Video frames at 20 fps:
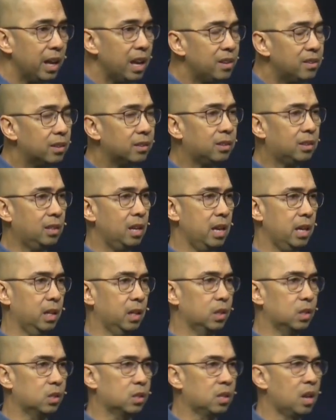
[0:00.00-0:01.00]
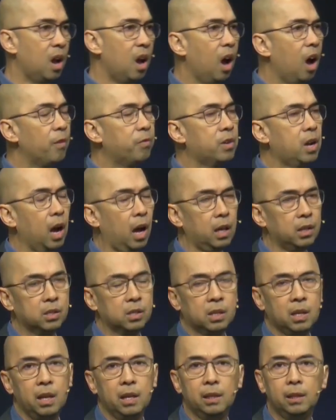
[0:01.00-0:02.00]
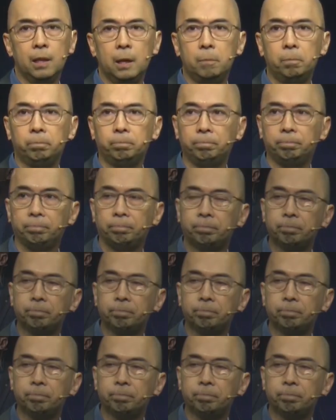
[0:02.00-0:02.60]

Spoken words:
in the things of God's kingdom.